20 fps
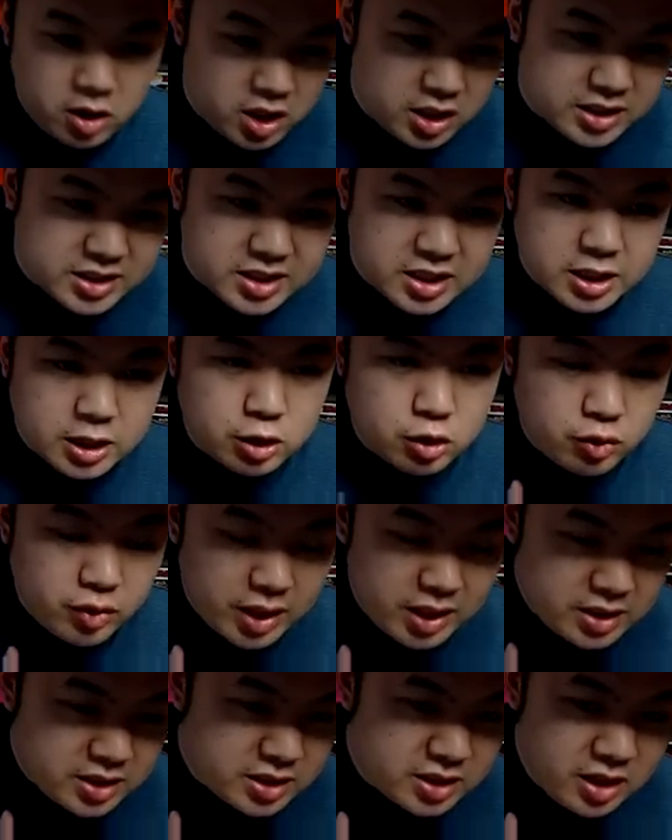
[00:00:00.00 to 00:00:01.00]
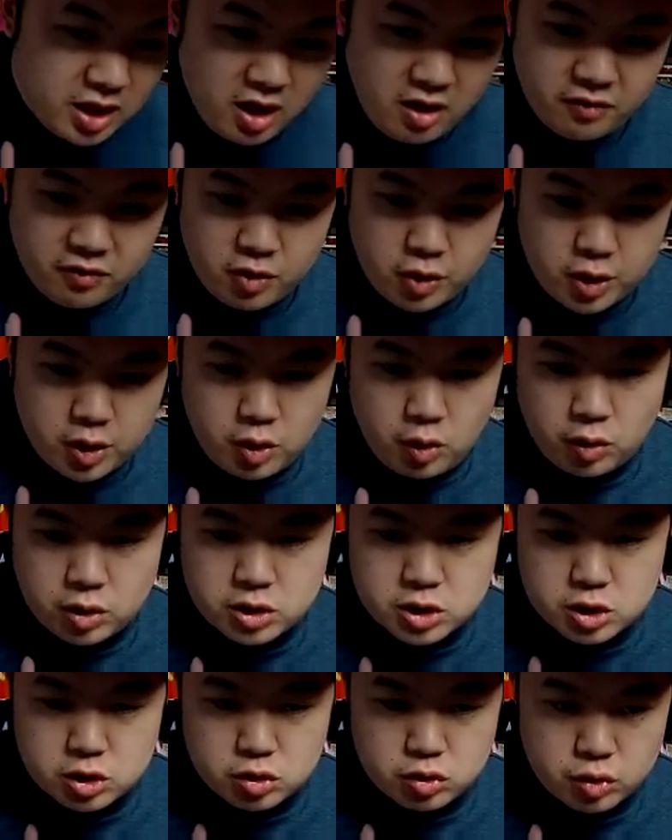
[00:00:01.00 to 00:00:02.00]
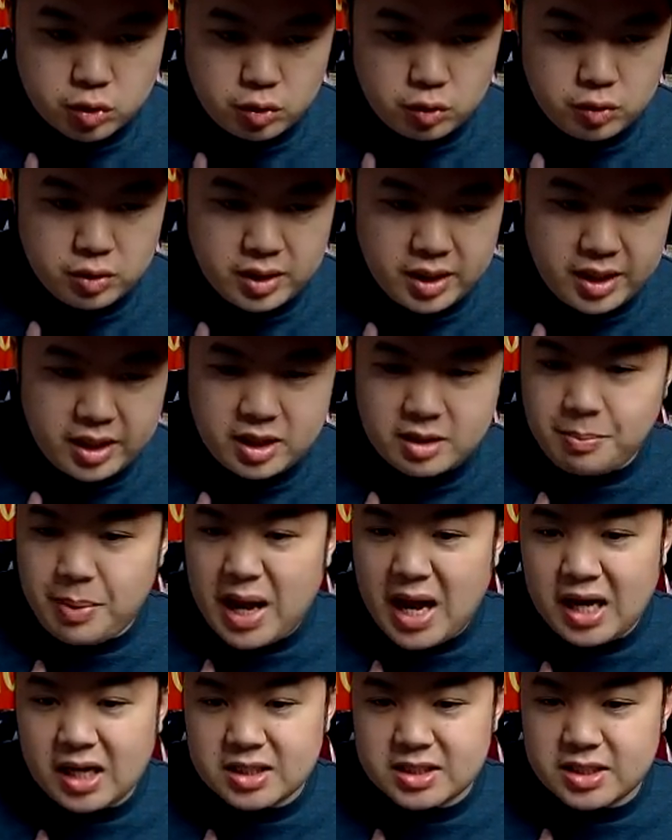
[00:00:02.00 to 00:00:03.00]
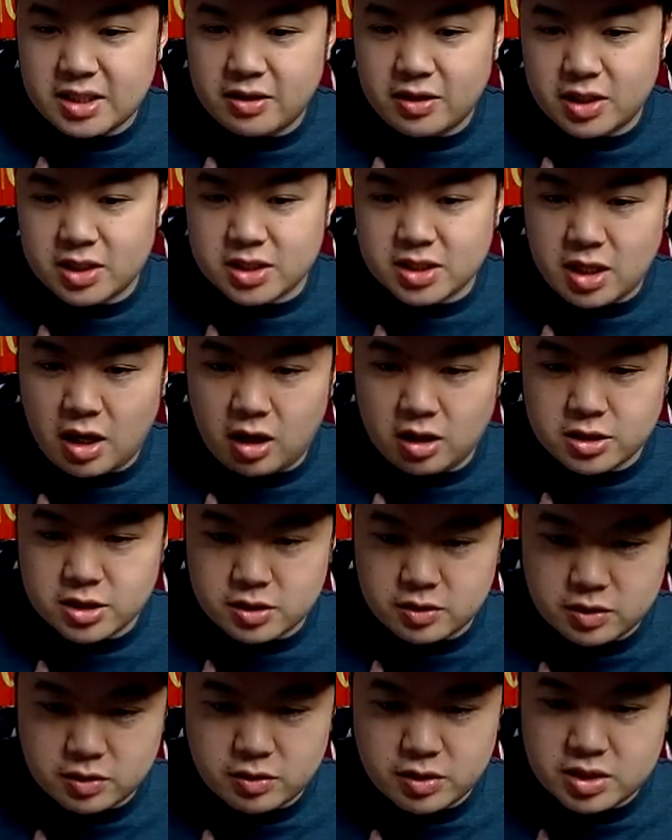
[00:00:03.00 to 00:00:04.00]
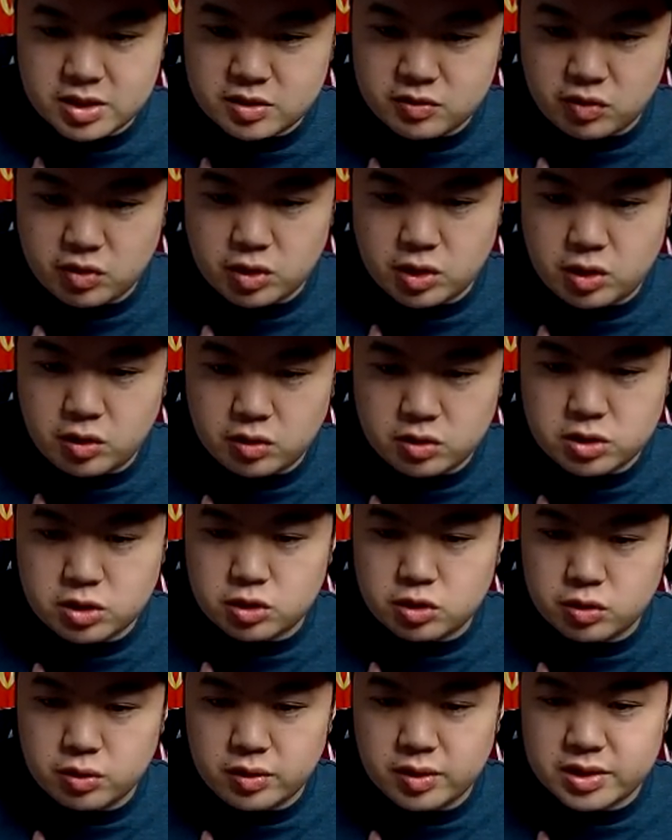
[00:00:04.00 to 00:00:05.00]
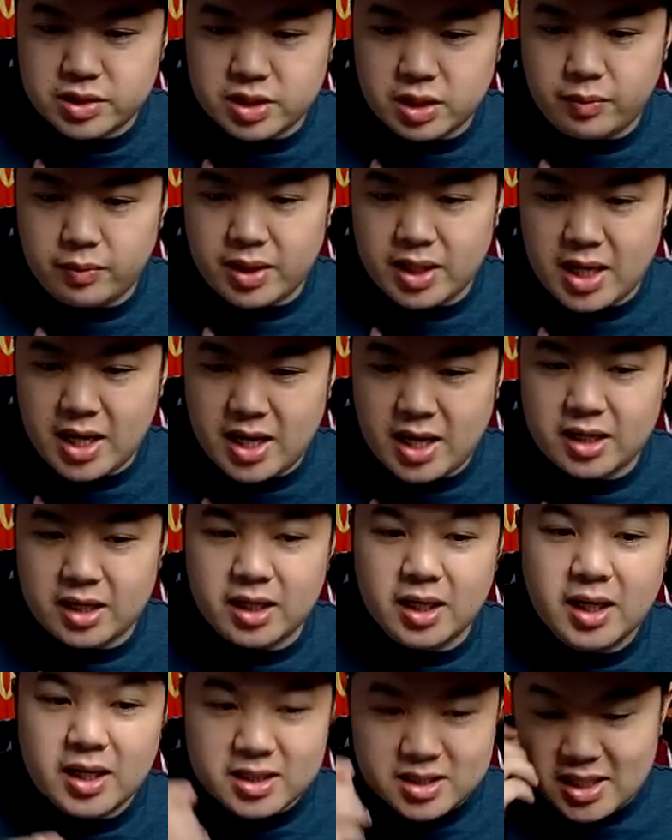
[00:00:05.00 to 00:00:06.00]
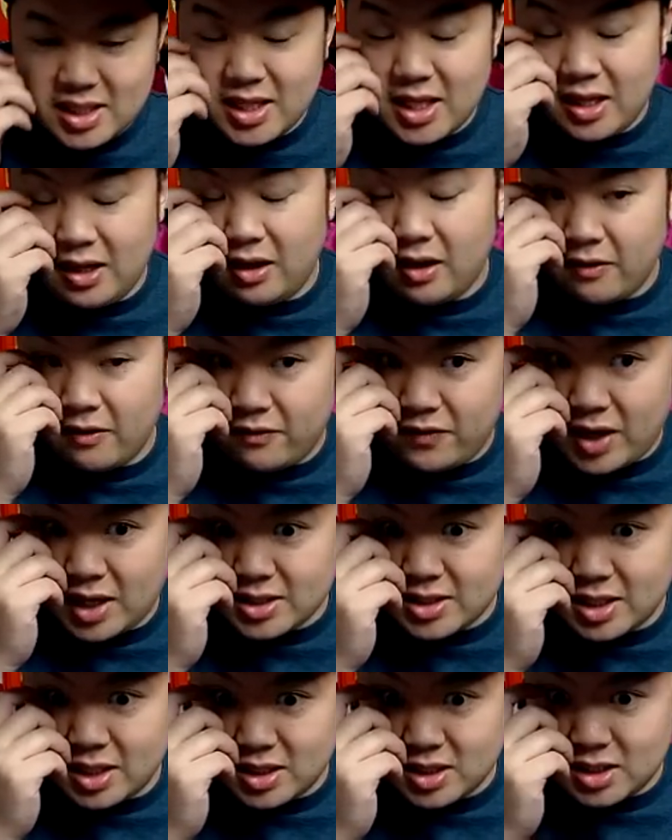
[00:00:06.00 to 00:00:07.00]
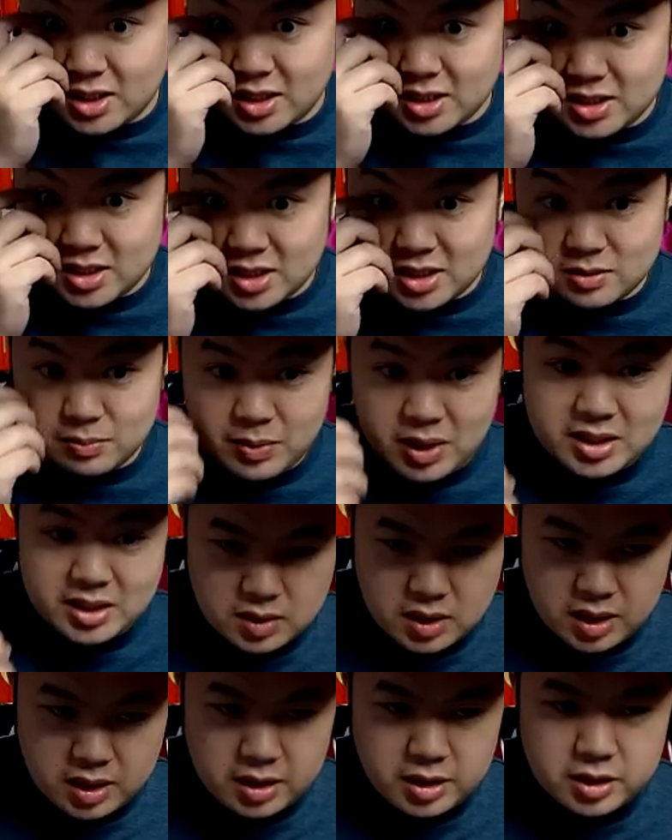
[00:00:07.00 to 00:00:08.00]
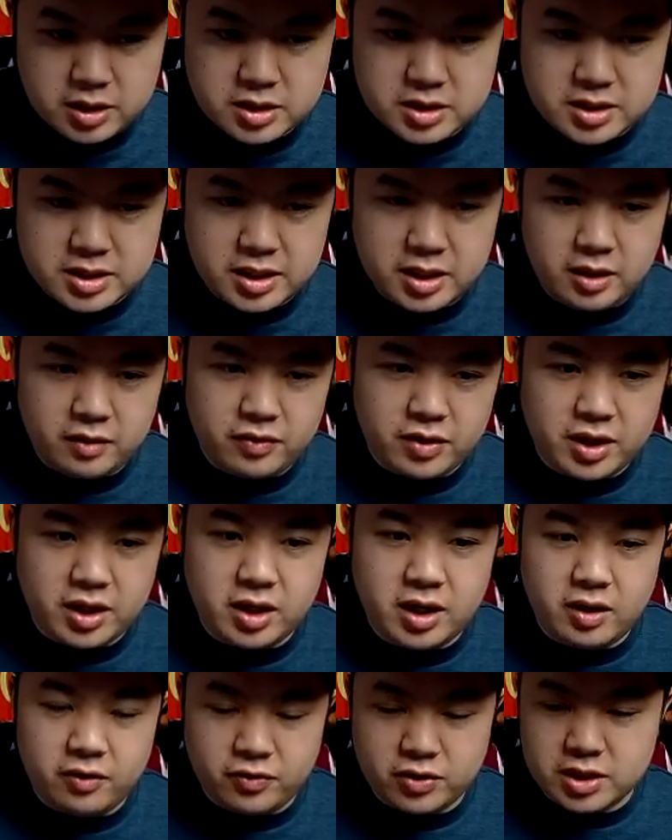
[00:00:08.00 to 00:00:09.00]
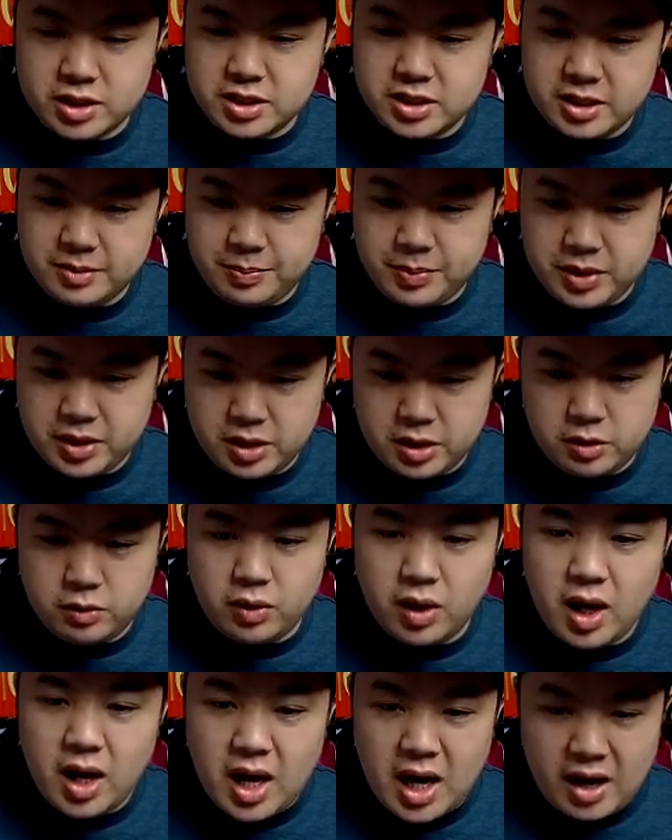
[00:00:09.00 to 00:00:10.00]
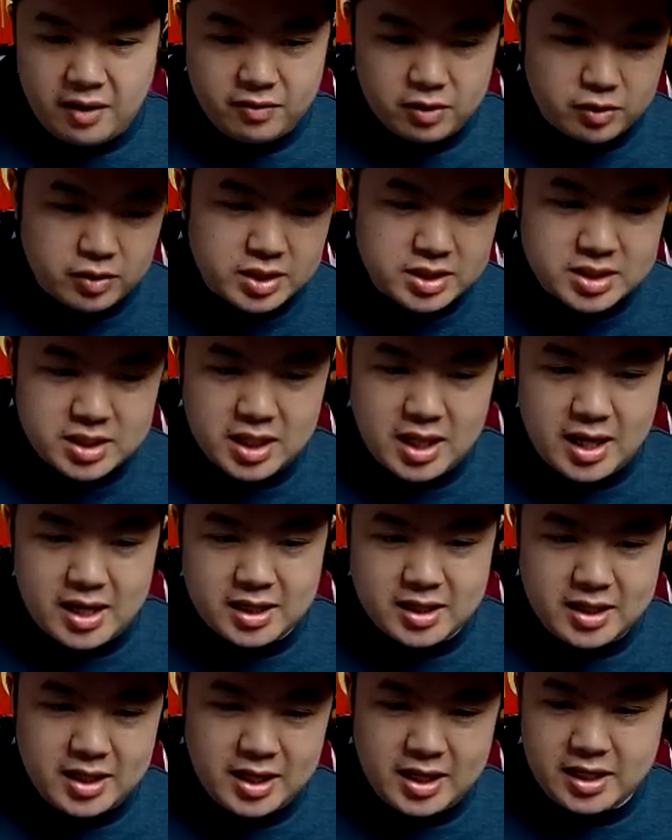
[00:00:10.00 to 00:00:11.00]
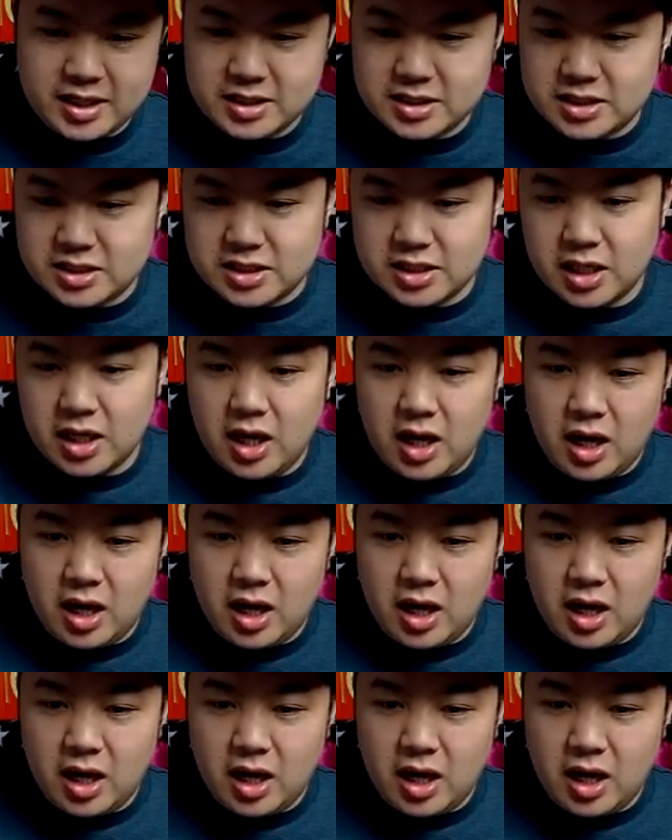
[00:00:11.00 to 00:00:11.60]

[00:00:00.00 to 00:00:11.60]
is increased for yours truly. The pass error is also increased for yours truly, so we cannot Tiki Taka just as much. And you can see over here for the CPU, I've increased a lot of things,